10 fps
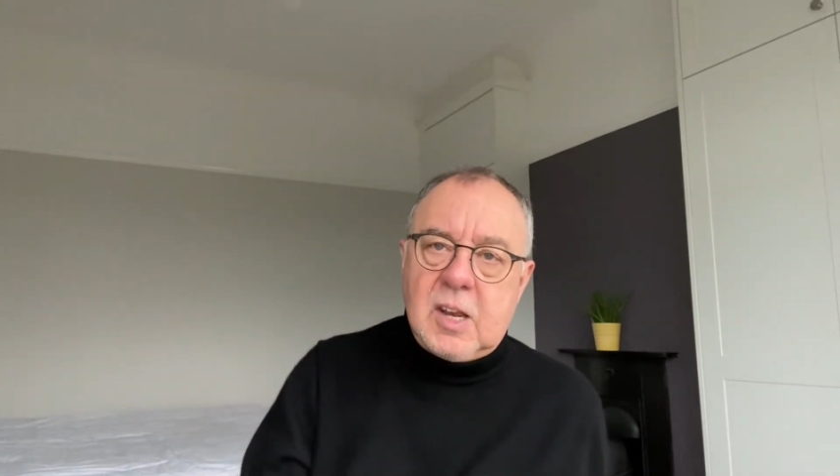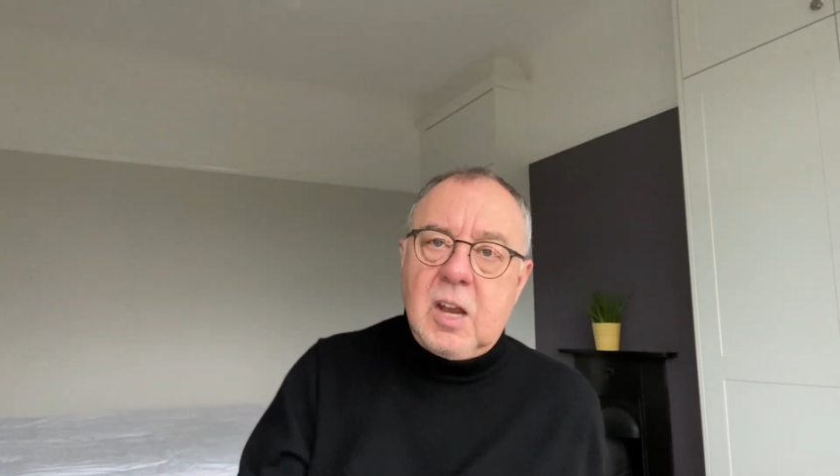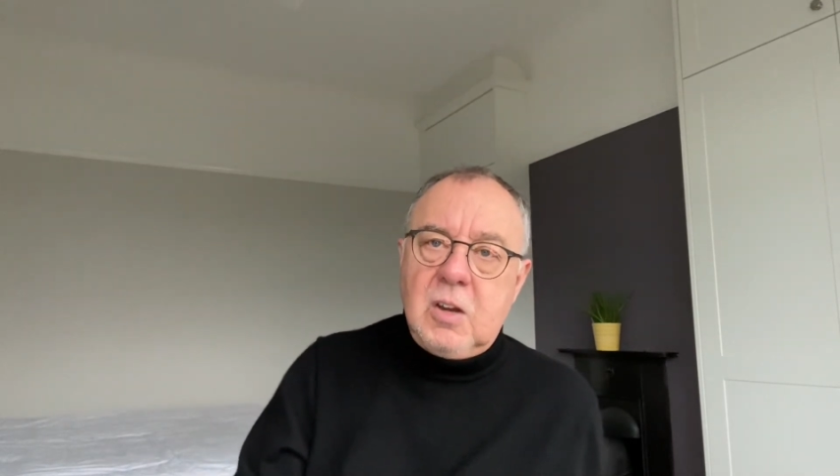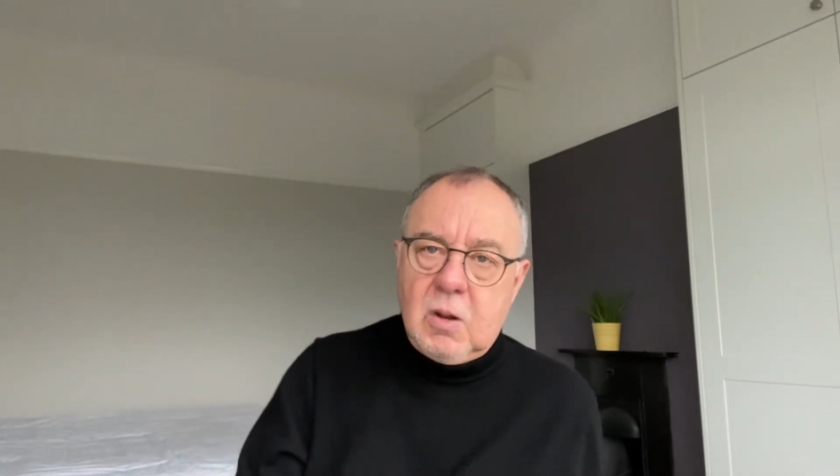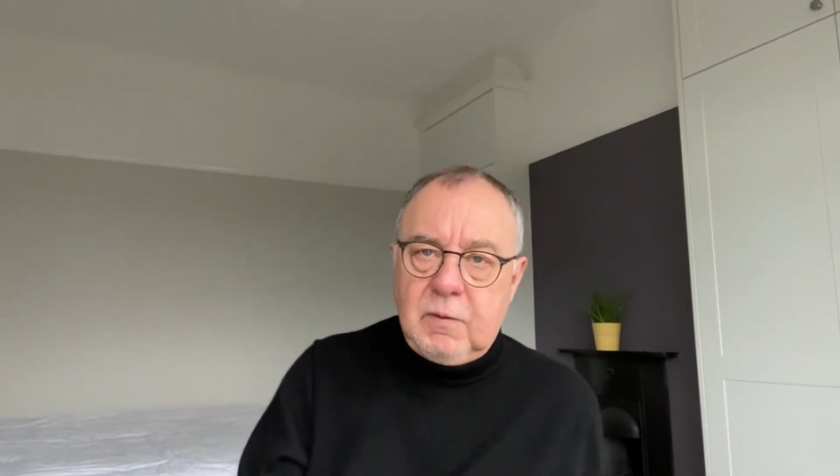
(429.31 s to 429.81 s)

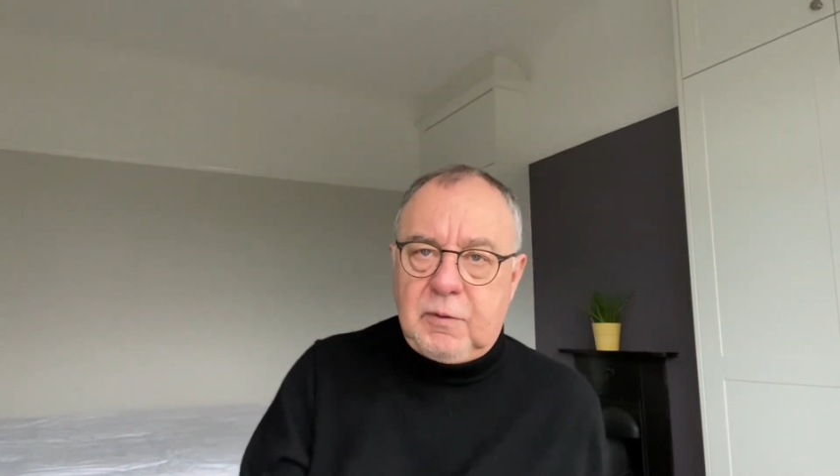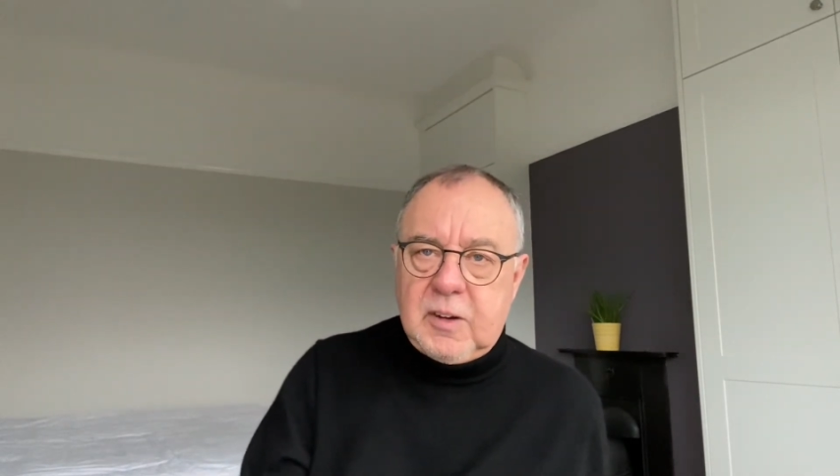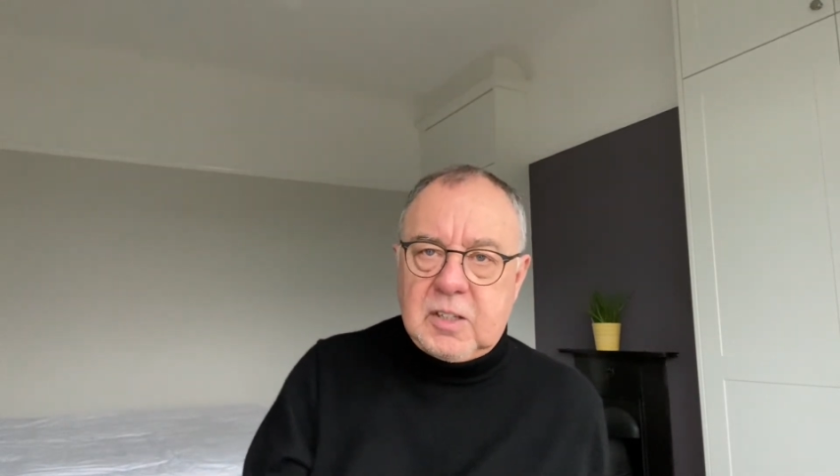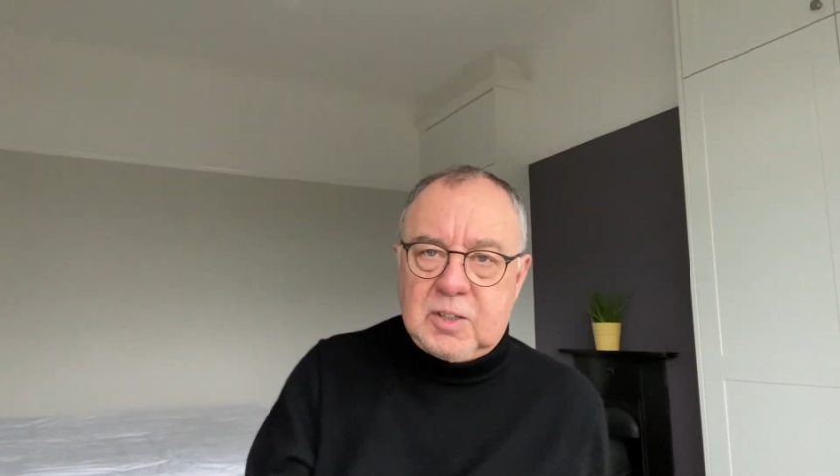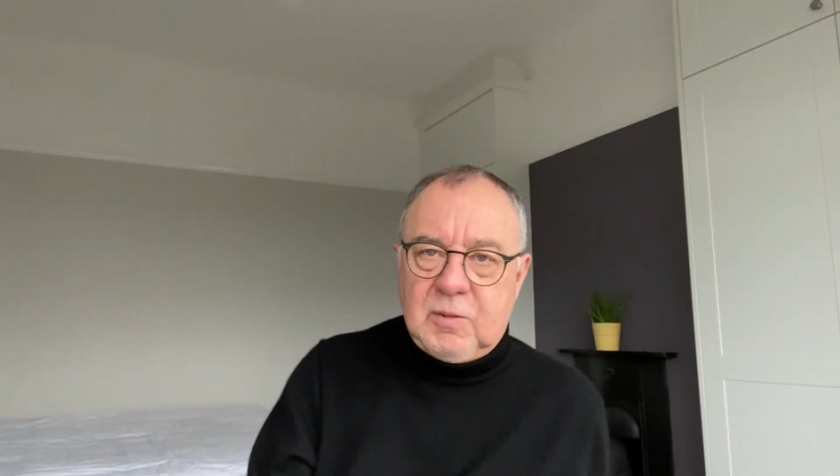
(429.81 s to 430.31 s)

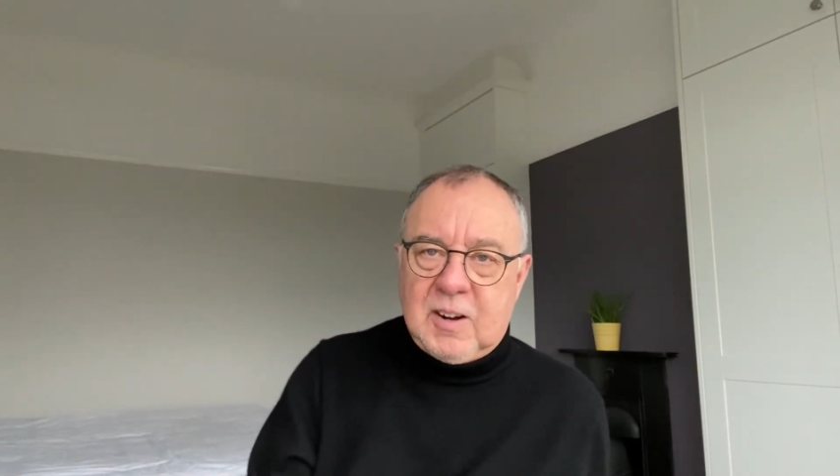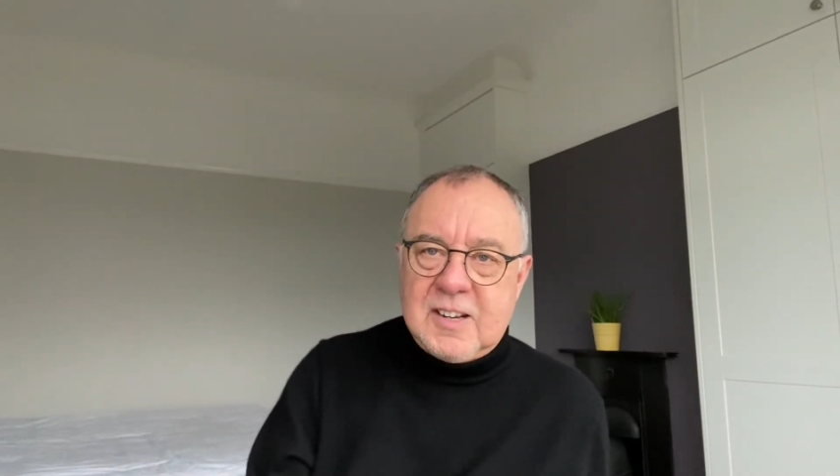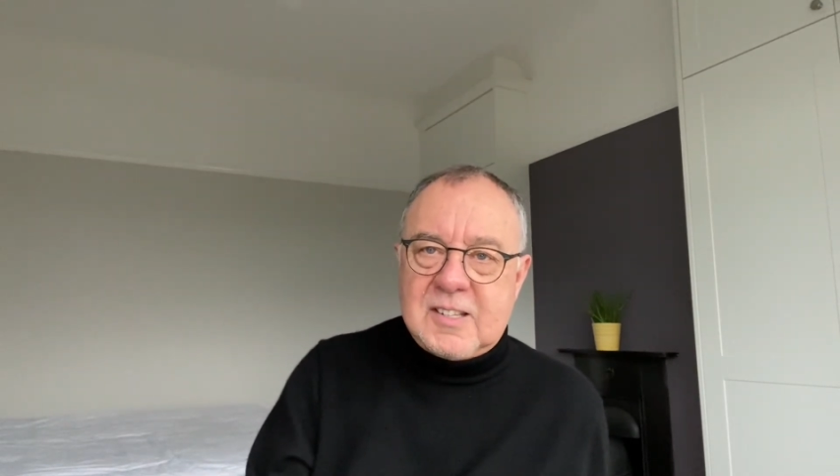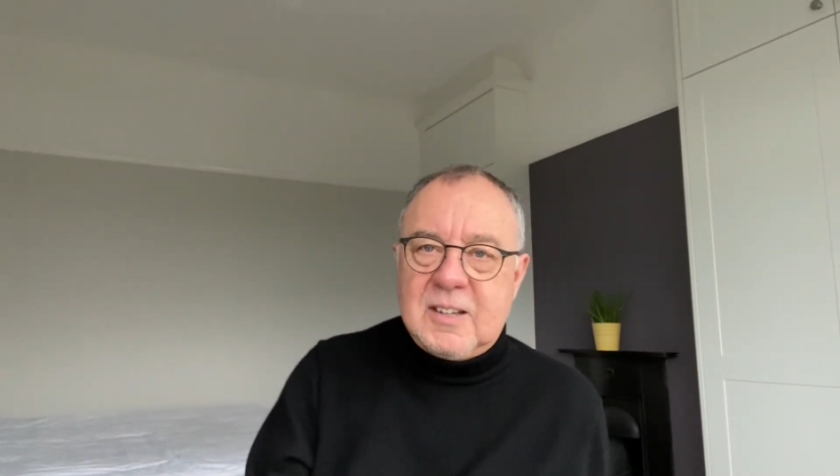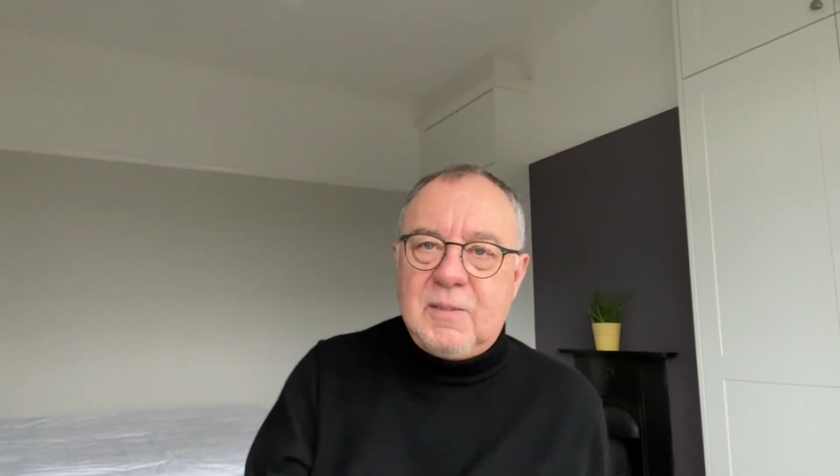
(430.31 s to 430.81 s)
Non-Fiction
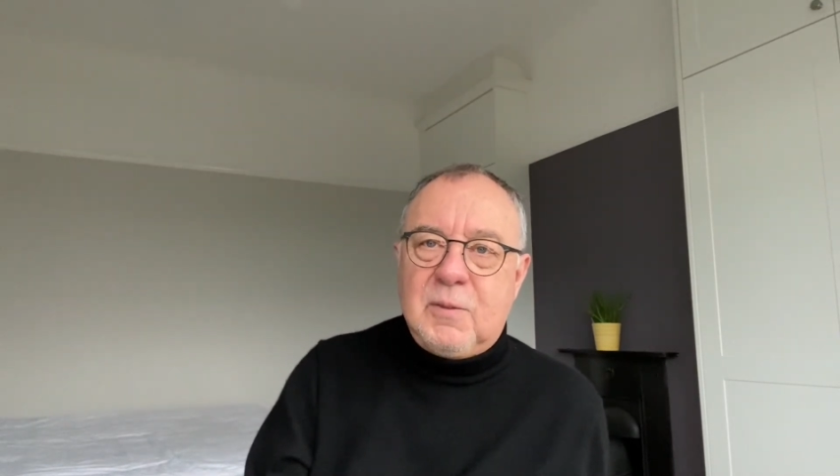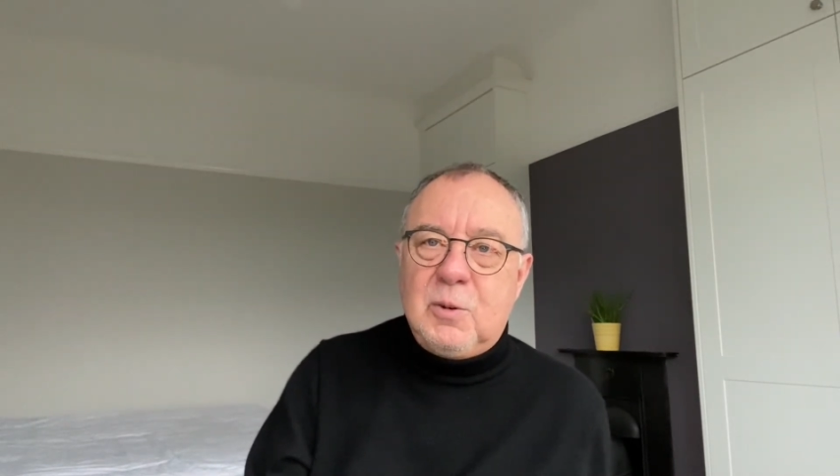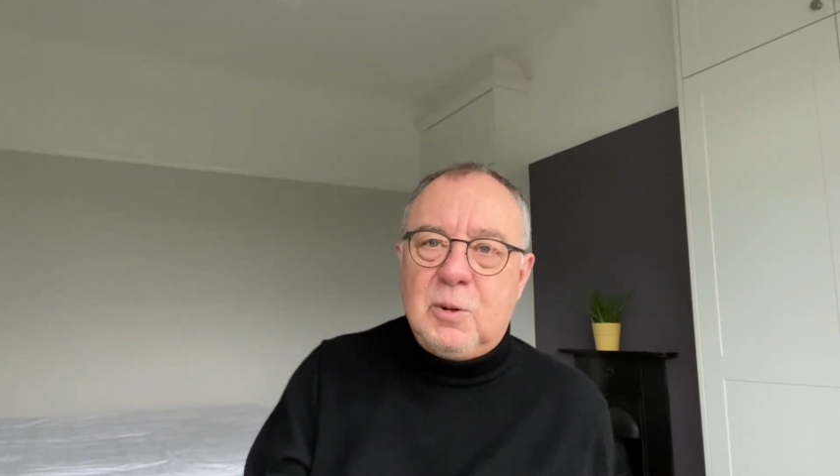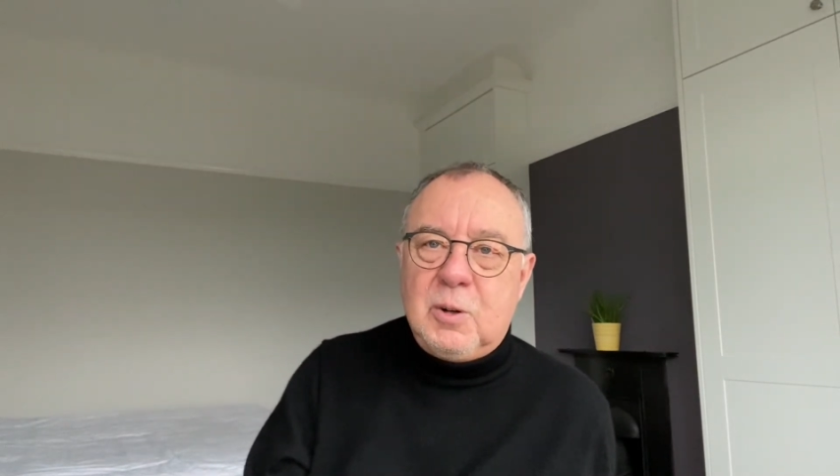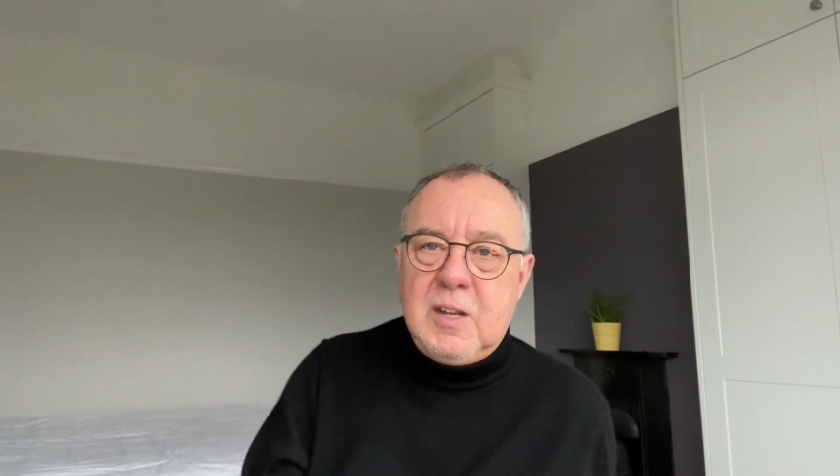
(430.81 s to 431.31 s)
Writing
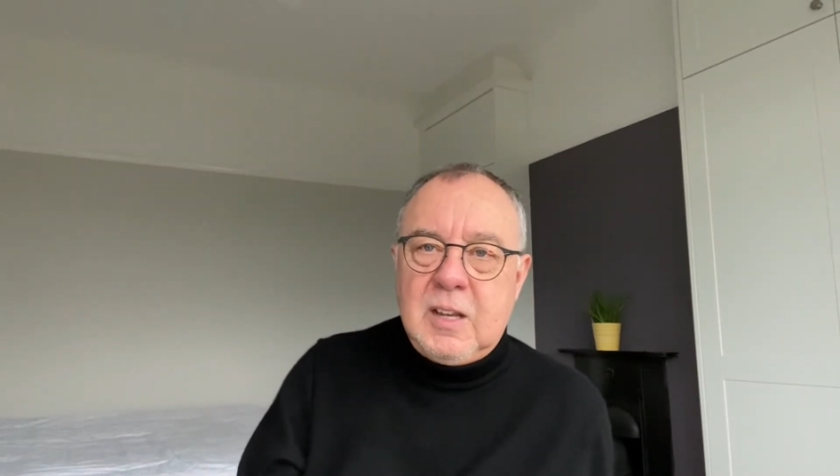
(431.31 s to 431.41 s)
for